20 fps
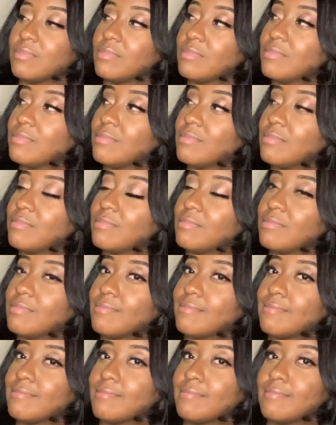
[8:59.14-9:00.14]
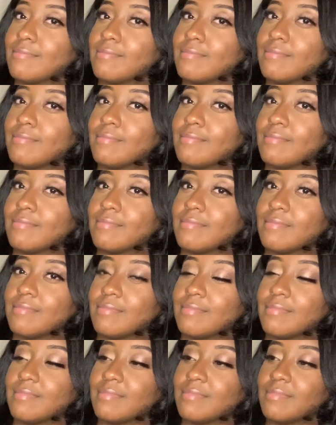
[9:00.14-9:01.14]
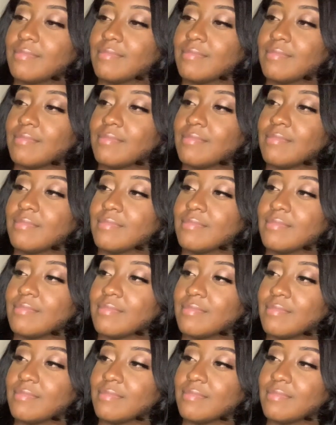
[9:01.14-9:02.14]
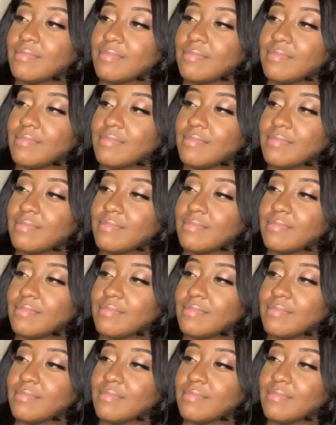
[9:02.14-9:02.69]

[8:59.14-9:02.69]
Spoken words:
(not speaking)